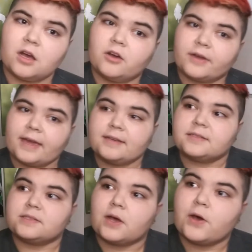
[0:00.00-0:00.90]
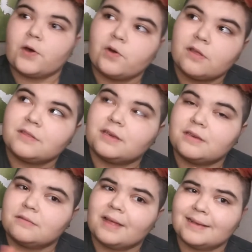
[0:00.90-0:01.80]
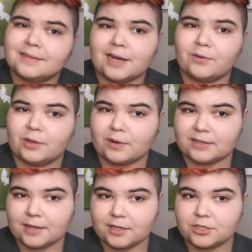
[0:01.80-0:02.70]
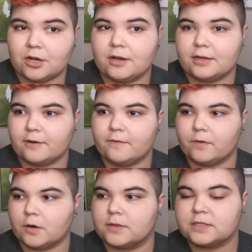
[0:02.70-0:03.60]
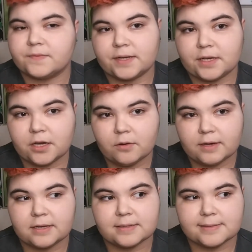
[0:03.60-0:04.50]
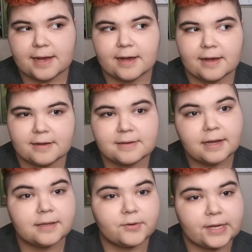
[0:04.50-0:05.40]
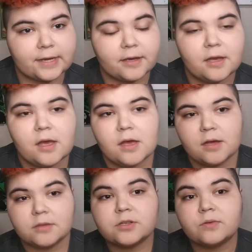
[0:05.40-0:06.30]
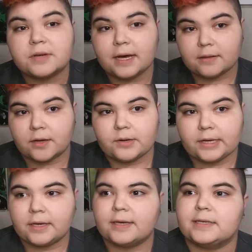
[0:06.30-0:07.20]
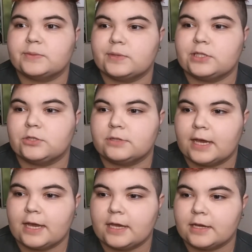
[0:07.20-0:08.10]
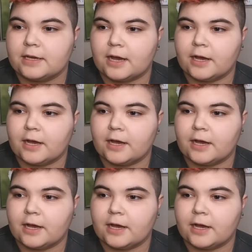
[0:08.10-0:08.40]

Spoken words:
okay, so the last thing I really want to touch on for this video is gut loading. So gut loading is when you take